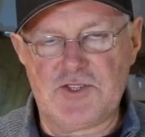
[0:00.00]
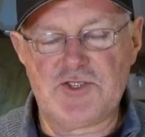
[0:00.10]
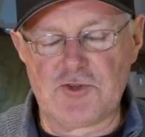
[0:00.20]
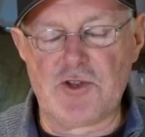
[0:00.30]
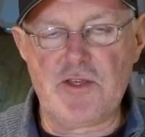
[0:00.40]

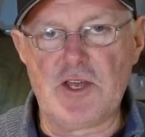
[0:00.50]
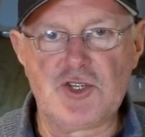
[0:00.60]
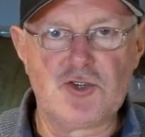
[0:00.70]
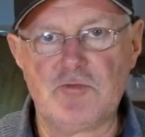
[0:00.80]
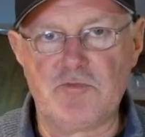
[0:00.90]
sort of thing
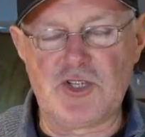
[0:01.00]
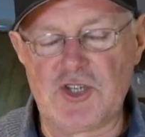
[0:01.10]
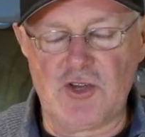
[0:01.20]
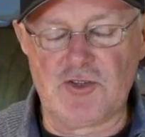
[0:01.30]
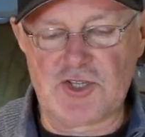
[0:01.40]
shouldn't be
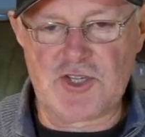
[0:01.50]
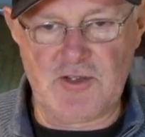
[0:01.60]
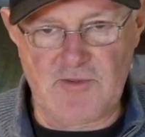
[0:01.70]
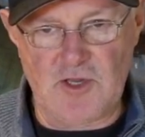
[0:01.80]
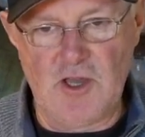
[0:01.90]
shown on
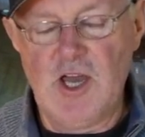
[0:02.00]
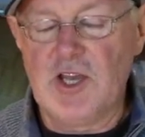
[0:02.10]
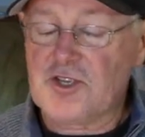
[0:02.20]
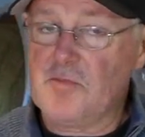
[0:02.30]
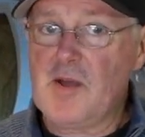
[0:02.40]
TV.
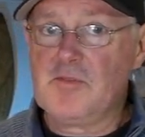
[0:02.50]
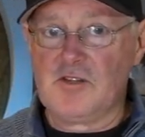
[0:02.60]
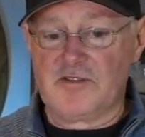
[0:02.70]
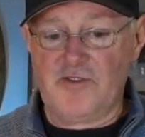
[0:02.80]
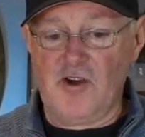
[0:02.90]
So
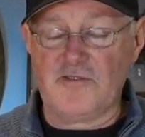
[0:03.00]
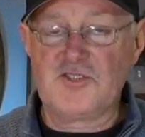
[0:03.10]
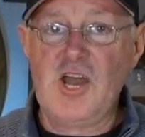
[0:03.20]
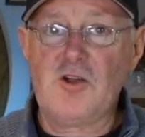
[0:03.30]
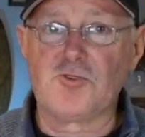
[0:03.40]
Babylon 5
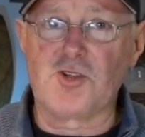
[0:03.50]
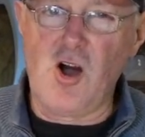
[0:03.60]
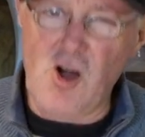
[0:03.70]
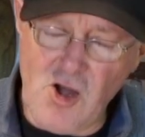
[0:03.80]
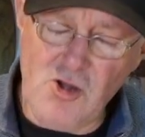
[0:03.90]
tackled a
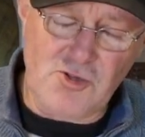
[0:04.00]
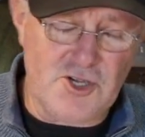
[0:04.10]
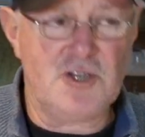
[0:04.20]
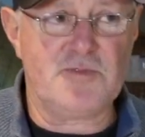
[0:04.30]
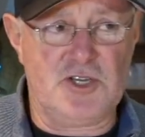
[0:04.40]
whole
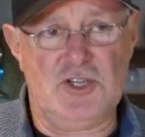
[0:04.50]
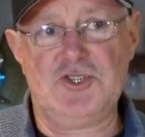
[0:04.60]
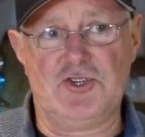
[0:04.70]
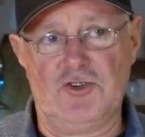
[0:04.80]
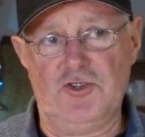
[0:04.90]
heap of
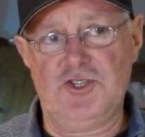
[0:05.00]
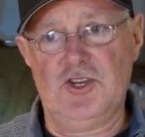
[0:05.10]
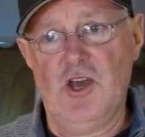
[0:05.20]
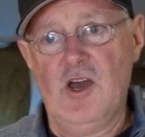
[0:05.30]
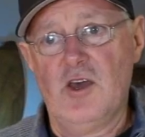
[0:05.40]
issues
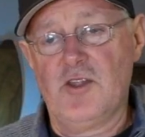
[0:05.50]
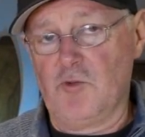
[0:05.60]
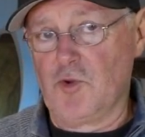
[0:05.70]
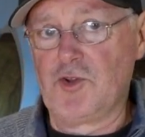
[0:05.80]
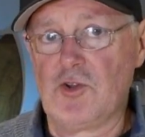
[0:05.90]
that
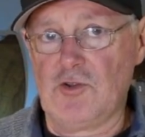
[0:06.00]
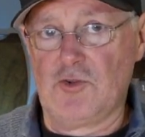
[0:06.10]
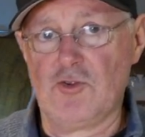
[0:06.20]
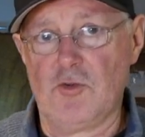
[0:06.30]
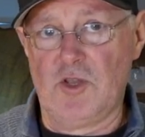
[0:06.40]
would not
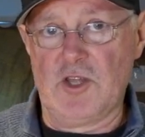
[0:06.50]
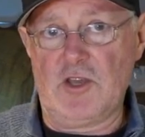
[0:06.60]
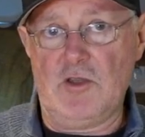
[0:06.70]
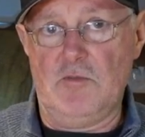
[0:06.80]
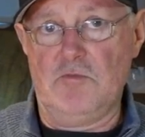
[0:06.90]

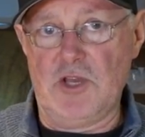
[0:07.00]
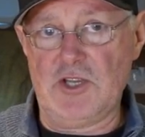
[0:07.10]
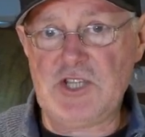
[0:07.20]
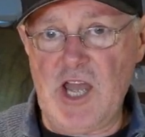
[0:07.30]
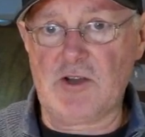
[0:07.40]
normally be
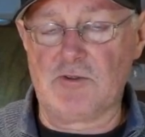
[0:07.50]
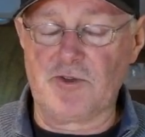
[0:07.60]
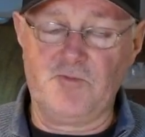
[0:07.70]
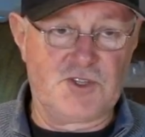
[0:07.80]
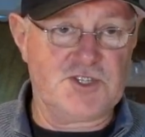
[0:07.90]
tackled,
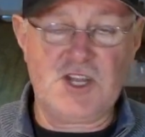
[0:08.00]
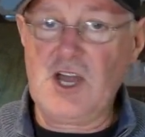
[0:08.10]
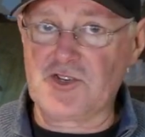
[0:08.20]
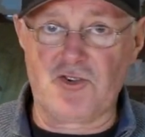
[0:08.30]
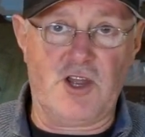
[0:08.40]
and Star
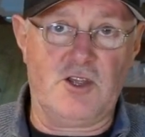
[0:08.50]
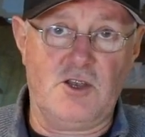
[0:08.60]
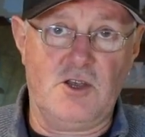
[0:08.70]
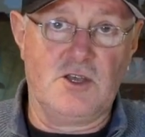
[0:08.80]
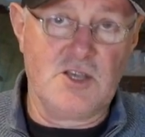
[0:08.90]
Trek
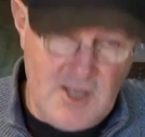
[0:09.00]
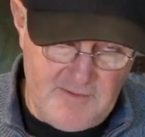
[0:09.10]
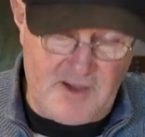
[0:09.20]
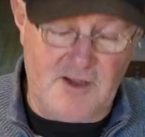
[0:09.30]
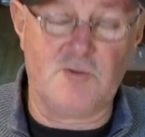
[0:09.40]

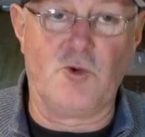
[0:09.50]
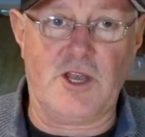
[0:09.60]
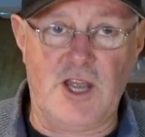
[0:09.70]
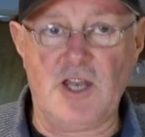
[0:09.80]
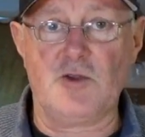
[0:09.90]
never went
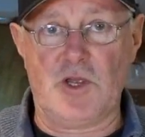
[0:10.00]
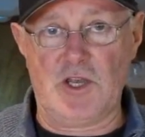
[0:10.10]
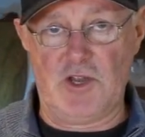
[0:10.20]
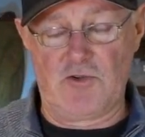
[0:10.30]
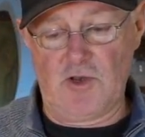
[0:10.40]
anywhere
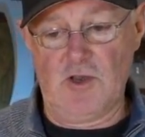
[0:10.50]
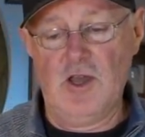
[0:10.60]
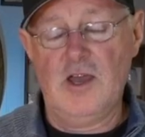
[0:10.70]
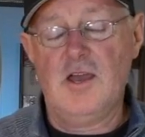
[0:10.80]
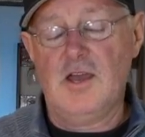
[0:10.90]
near it.
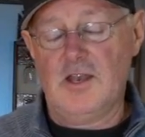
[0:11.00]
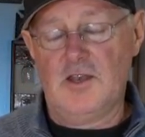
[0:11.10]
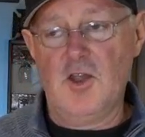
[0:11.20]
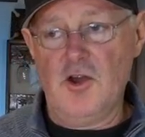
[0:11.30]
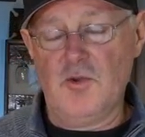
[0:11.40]

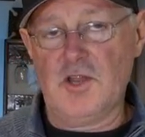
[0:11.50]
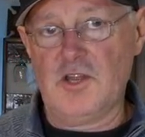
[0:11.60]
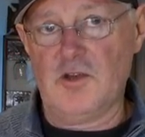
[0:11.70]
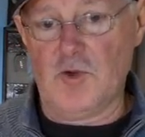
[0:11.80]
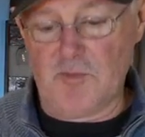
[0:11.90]
Nowhere
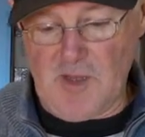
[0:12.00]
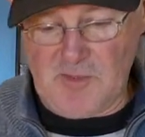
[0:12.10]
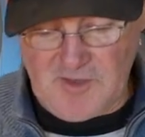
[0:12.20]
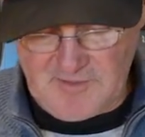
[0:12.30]
near what Babylon